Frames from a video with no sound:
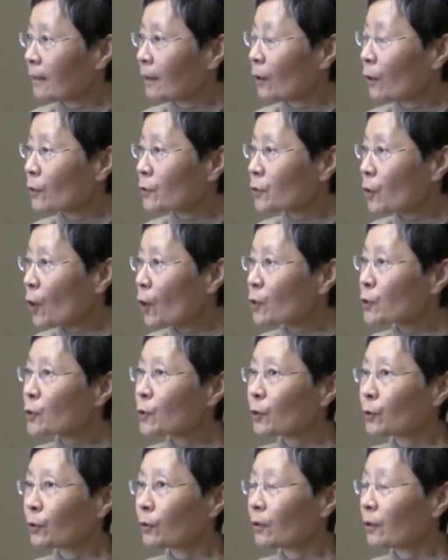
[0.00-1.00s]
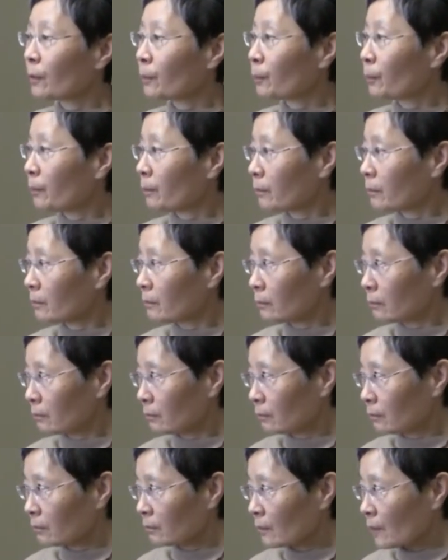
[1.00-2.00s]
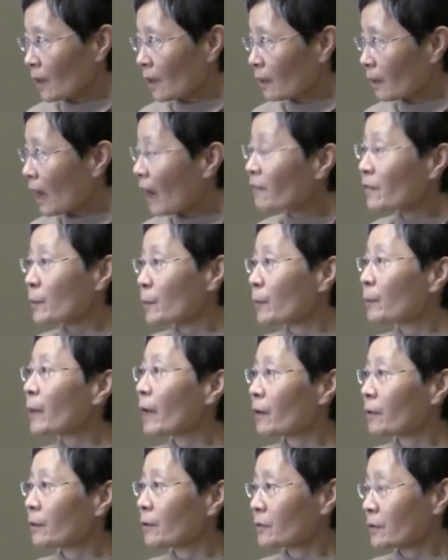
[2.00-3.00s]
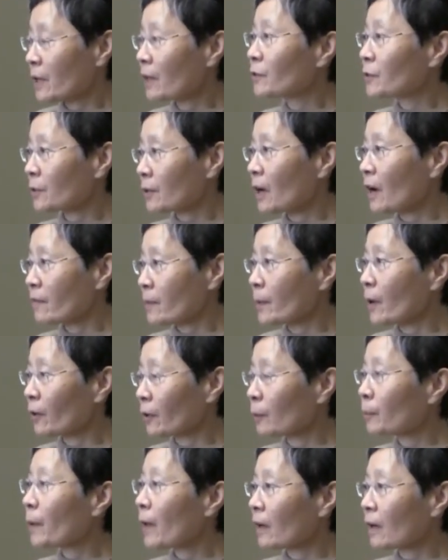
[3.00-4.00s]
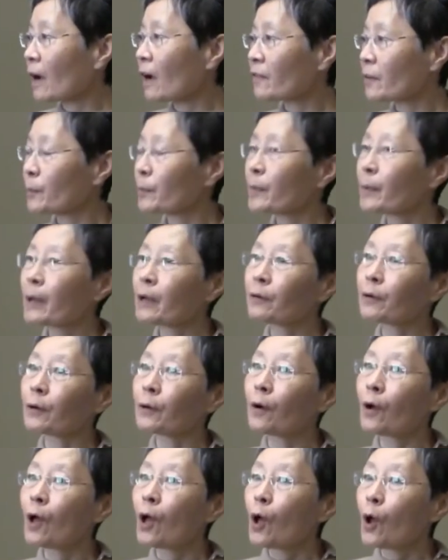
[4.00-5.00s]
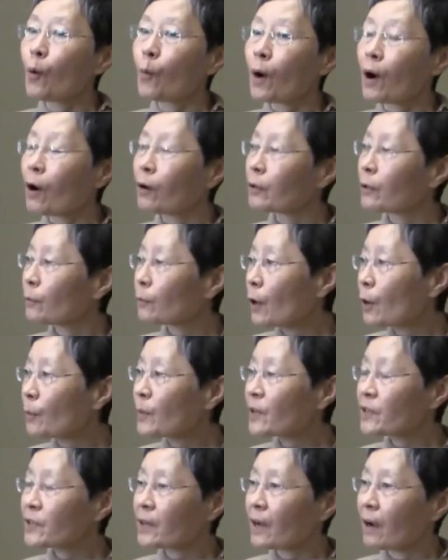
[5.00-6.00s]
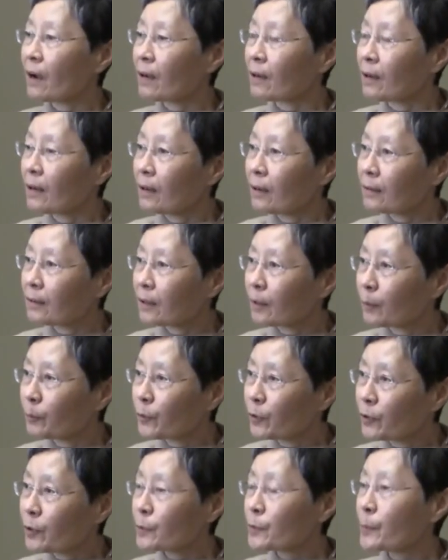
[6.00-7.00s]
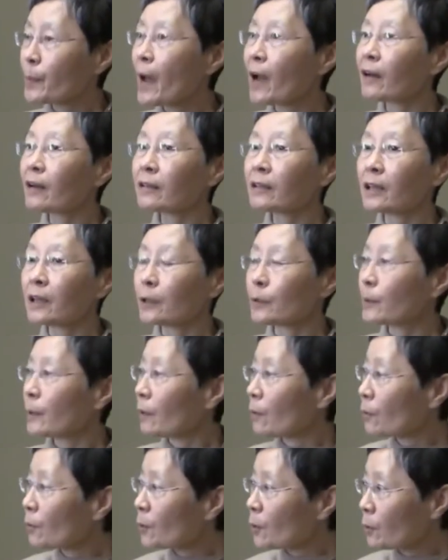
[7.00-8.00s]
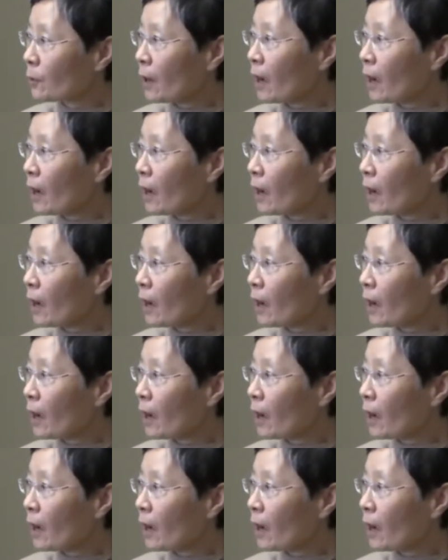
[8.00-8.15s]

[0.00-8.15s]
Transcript: was also a government payroll, central government on the government payroll. While on the Roman side, the municipalities were local